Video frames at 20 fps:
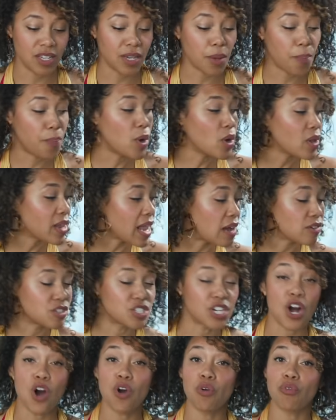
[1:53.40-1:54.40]
You pull
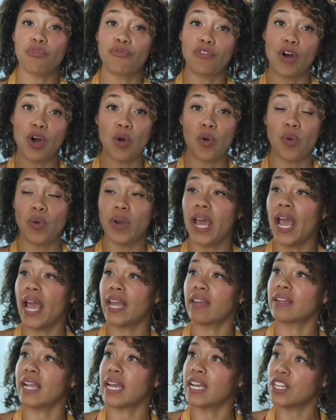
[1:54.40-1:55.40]
out your own phone
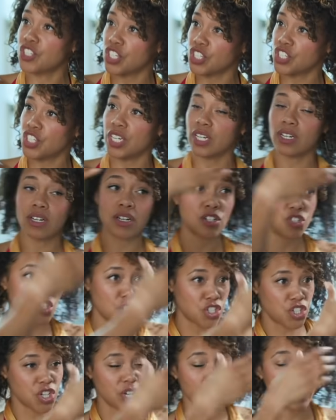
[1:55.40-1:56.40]
and you're like, cha-cha,
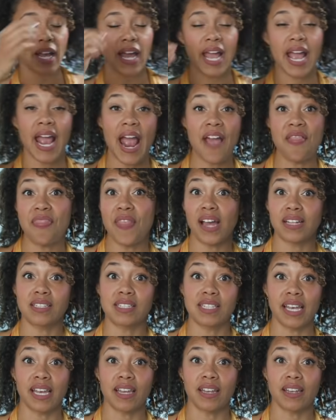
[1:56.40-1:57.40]
cha-cha, and
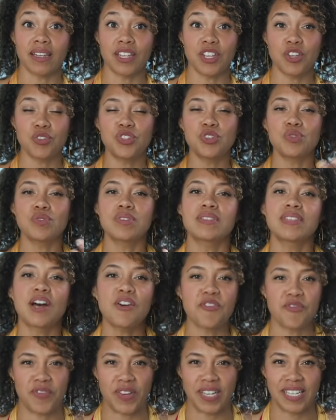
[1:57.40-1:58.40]
that's it. You do
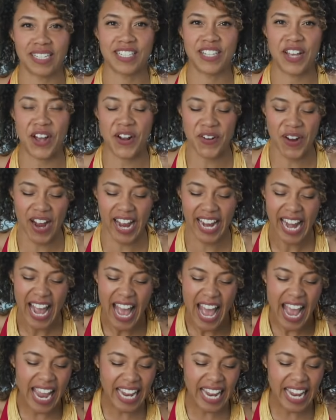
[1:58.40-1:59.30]
selfies, all right?